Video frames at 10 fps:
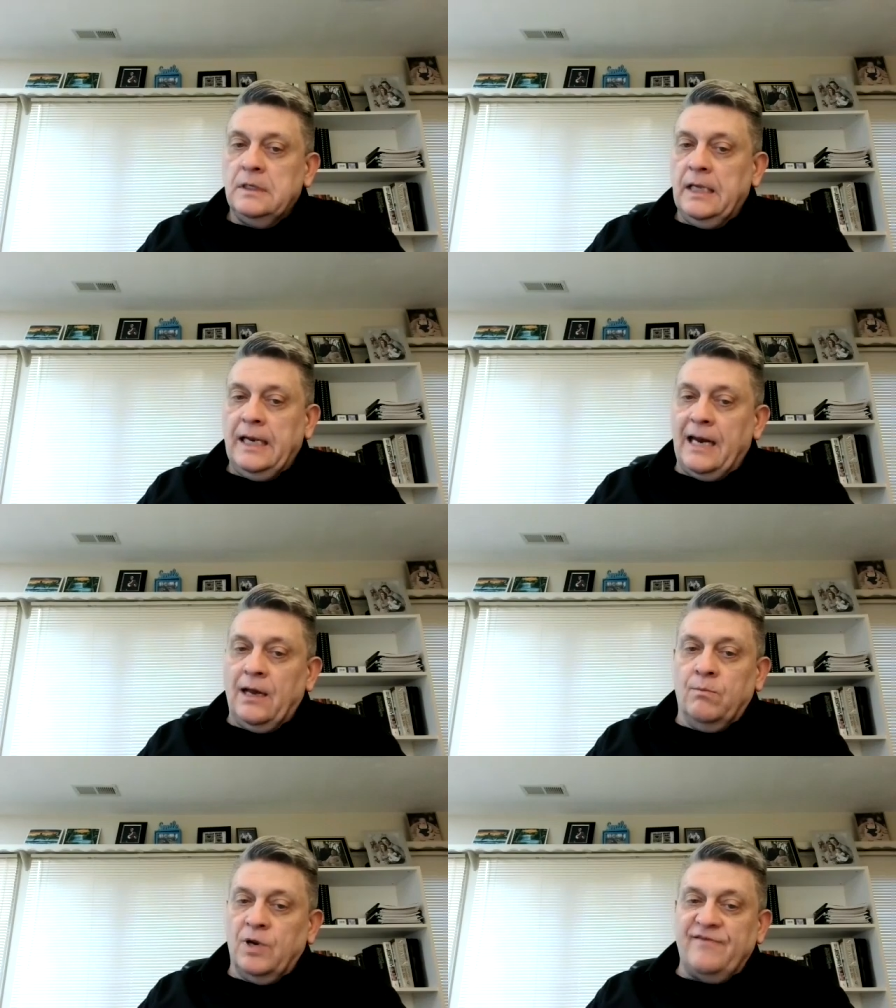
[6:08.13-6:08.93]
And I
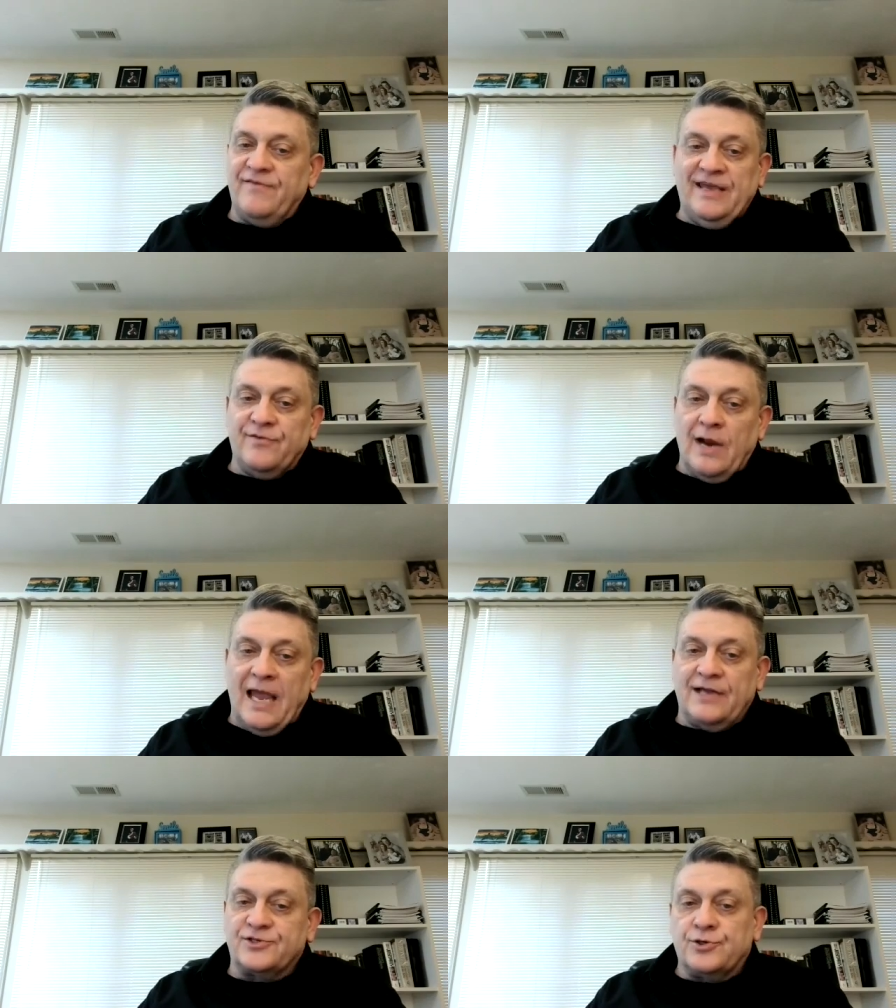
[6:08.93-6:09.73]
don't believe either
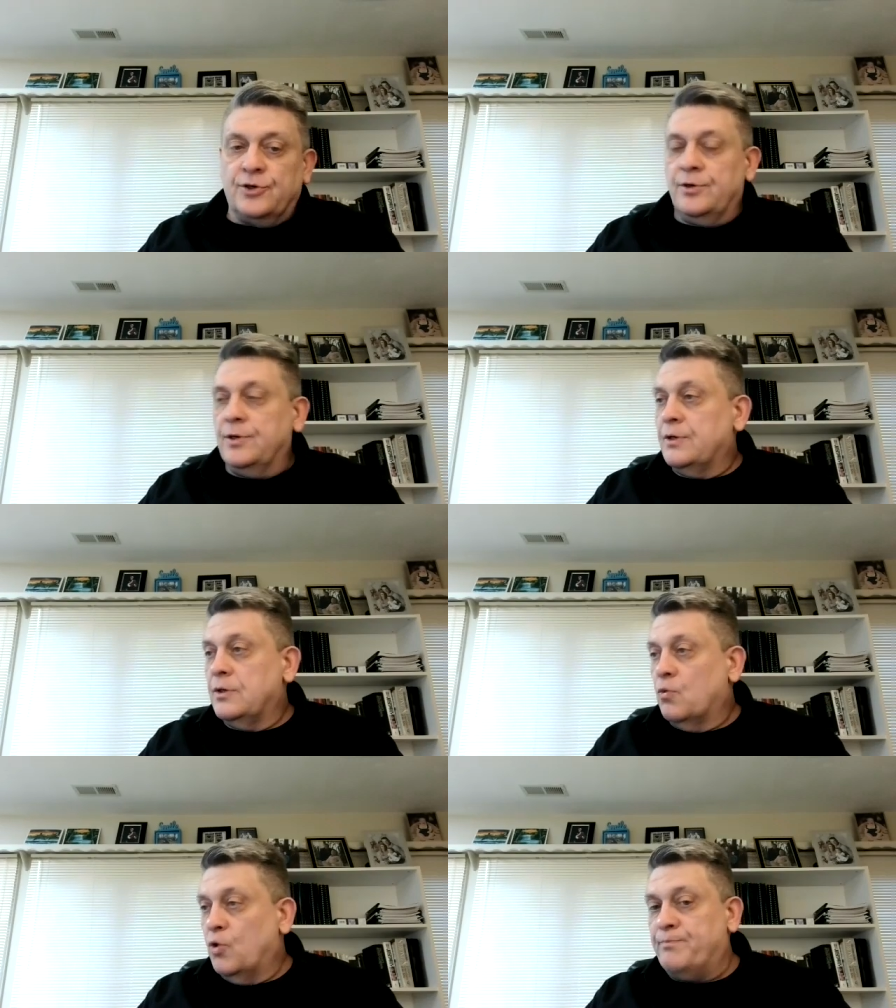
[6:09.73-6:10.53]
answer
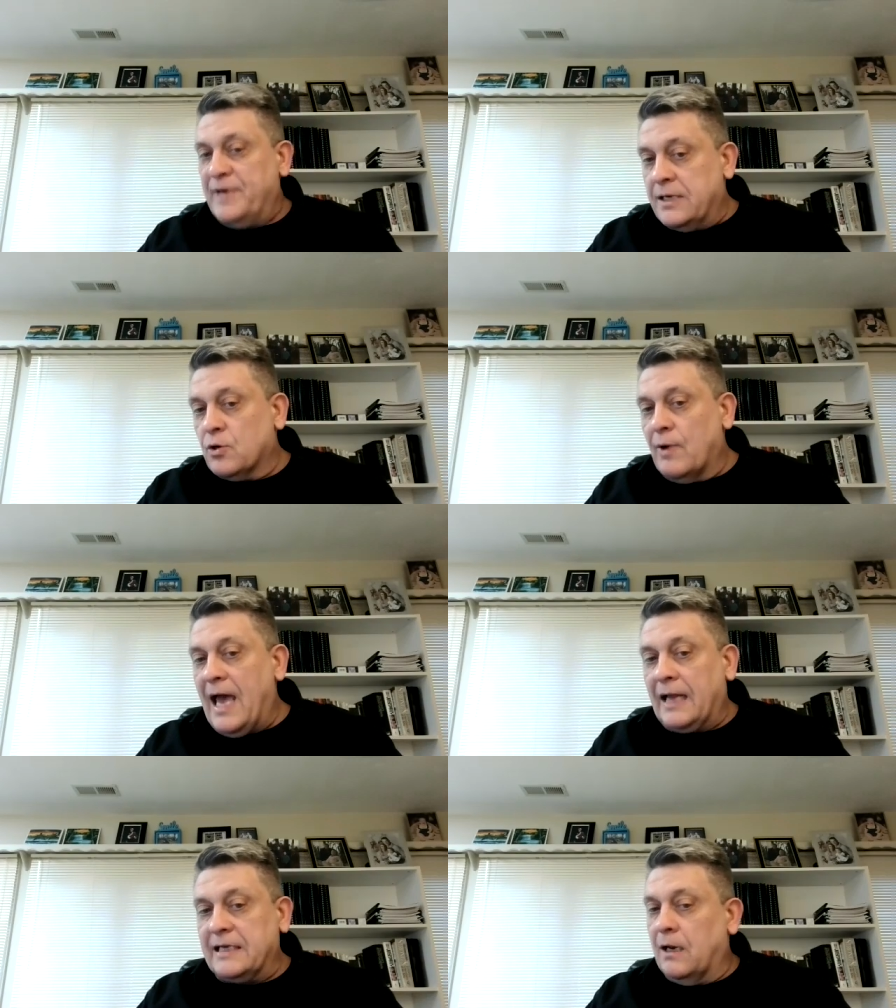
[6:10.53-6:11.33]
would be
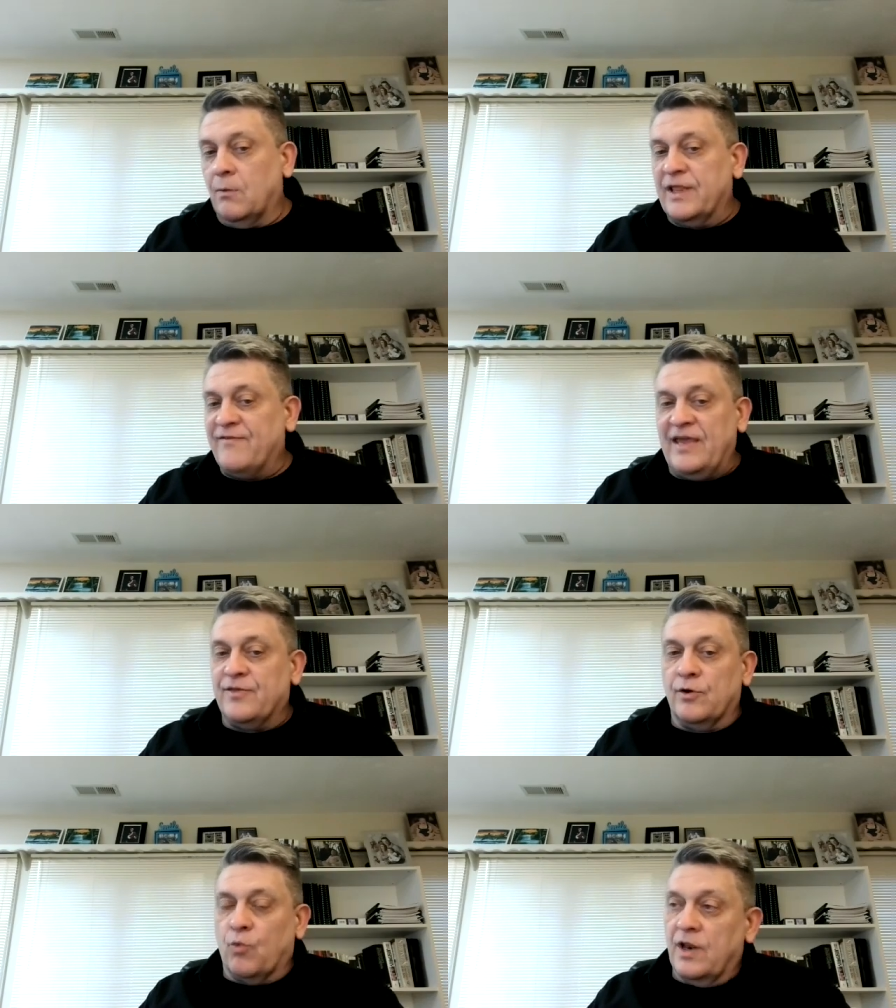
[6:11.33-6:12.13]
correct. I don't believe
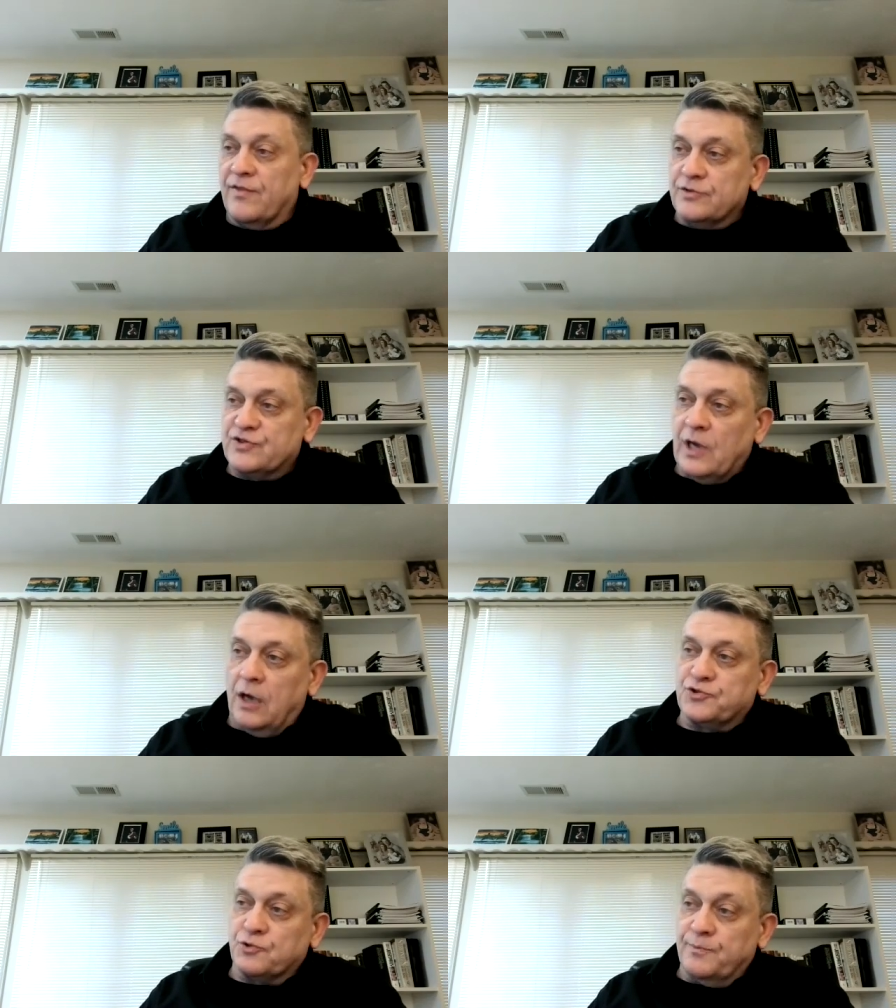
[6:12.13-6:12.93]
either one of those
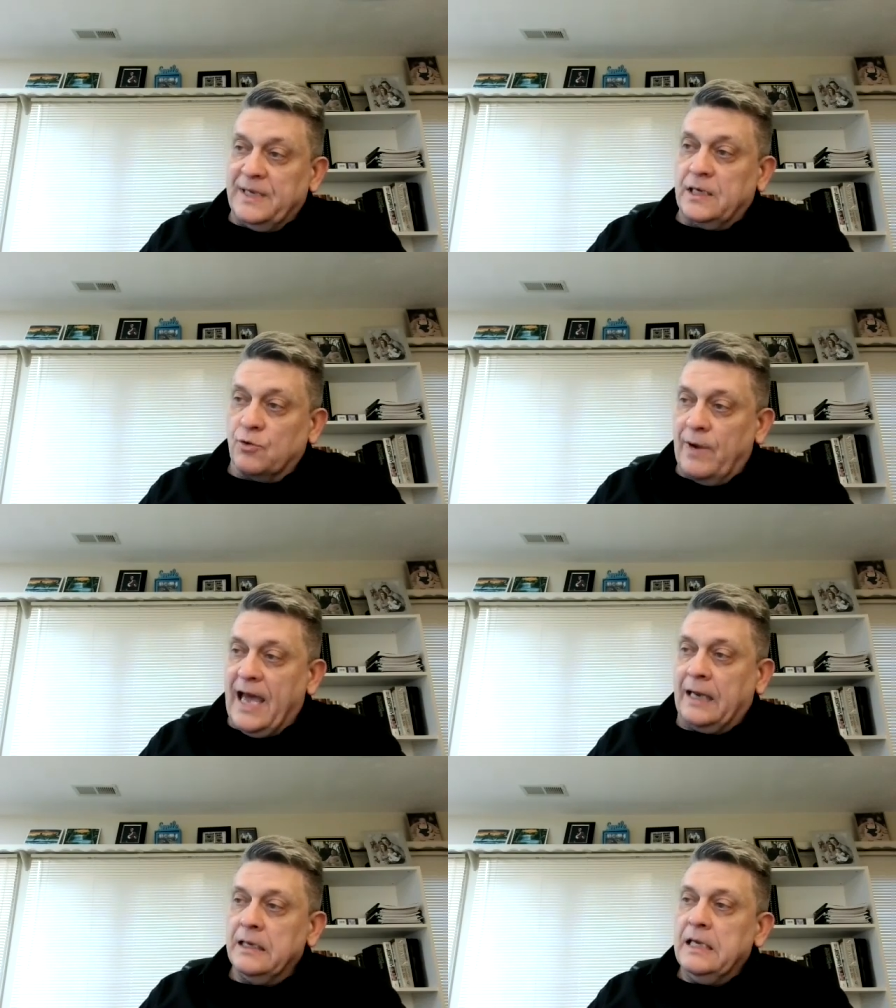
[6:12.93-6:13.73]
thoughts would be
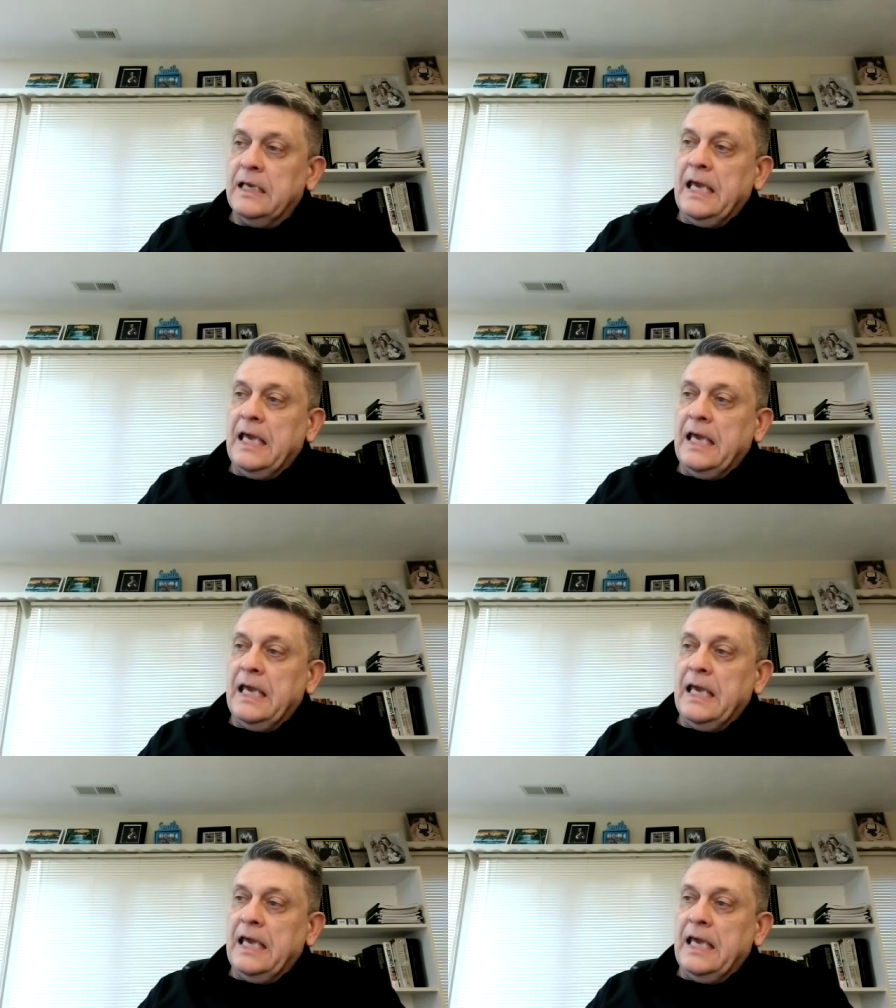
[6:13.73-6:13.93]
correct.